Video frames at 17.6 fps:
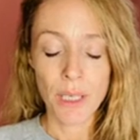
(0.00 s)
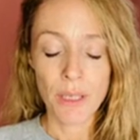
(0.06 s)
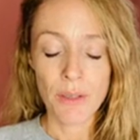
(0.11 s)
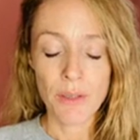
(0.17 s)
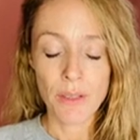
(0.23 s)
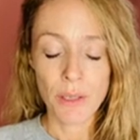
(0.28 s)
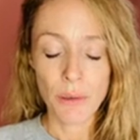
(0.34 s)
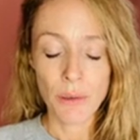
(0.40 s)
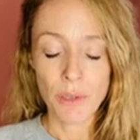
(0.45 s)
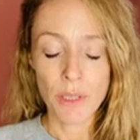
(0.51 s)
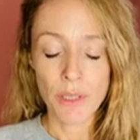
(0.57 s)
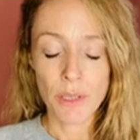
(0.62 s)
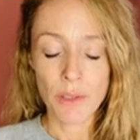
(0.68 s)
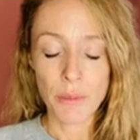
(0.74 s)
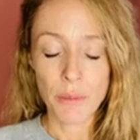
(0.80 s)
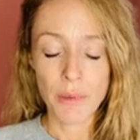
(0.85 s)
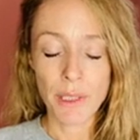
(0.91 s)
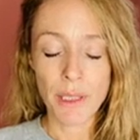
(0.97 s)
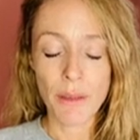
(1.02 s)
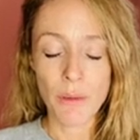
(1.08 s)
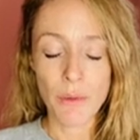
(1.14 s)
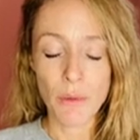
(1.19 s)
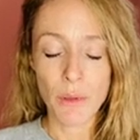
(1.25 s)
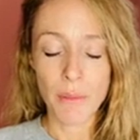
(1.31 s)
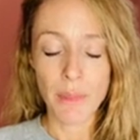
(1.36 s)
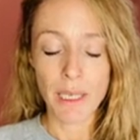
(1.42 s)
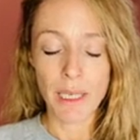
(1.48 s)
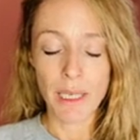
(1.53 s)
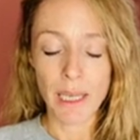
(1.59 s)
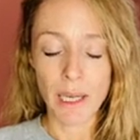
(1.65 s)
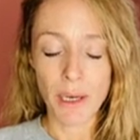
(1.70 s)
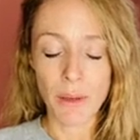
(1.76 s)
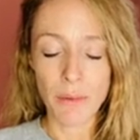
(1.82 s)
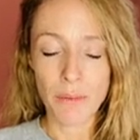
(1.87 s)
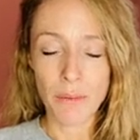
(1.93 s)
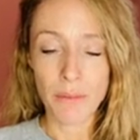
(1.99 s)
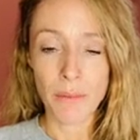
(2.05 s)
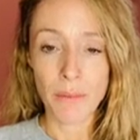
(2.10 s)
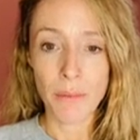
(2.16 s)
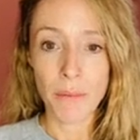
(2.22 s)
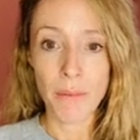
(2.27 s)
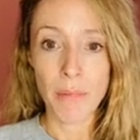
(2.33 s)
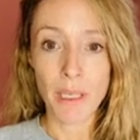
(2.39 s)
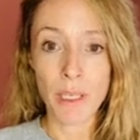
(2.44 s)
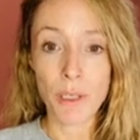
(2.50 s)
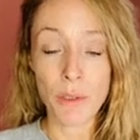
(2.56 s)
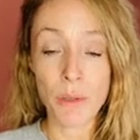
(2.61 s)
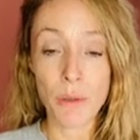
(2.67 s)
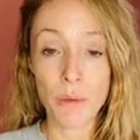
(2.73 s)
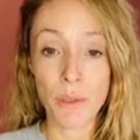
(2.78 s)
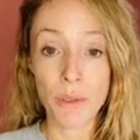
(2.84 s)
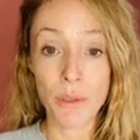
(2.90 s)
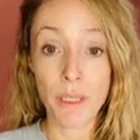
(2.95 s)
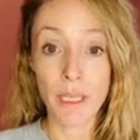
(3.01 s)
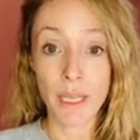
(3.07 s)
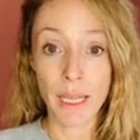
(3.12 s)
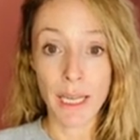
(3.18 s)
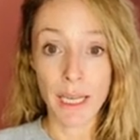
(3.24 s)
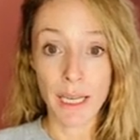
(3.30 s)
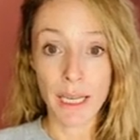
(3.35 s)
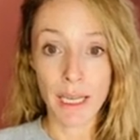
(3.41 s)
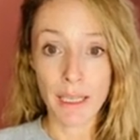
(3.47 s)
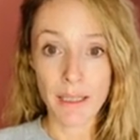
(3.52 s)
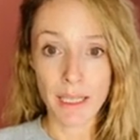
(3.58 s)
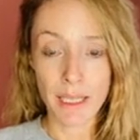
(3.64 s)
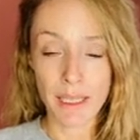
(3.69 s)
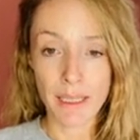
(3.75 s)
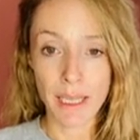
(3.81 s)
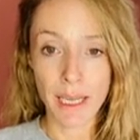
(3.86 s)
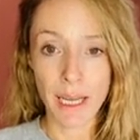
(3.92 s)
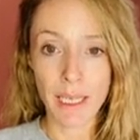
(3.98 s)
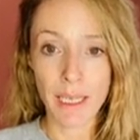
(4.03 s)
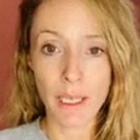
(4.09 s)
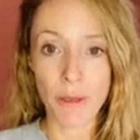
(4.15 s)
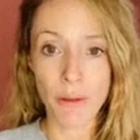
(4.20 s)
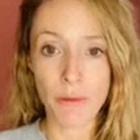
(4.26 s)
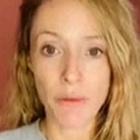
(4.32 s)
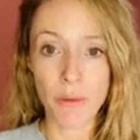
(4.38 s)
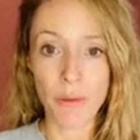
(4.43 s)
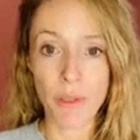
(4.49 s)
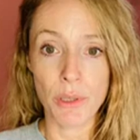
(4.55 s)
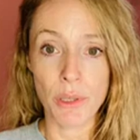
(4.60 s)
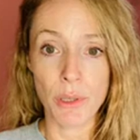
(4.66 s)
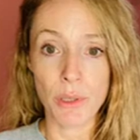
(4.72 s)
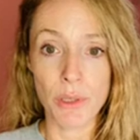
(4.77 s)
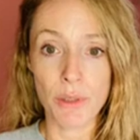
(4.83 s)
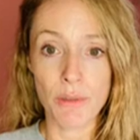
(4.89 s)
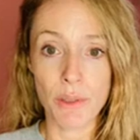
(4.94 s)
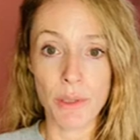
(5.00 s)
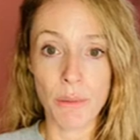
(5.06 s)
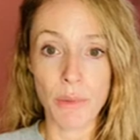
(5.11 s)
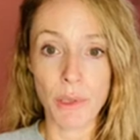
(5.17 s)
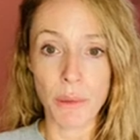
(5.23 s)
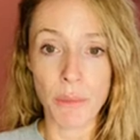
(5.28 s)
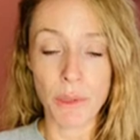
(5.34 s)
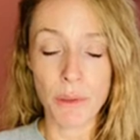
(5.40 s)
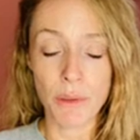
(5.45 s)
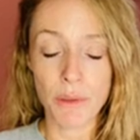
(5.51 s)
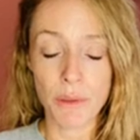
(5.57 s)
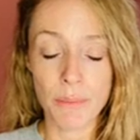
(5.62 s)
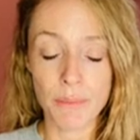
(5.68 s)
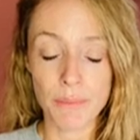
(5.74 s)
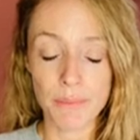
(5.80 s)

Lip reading: So you're just going to breathe normally now, making sure you're inhaling and exhaling through the nose for the moment.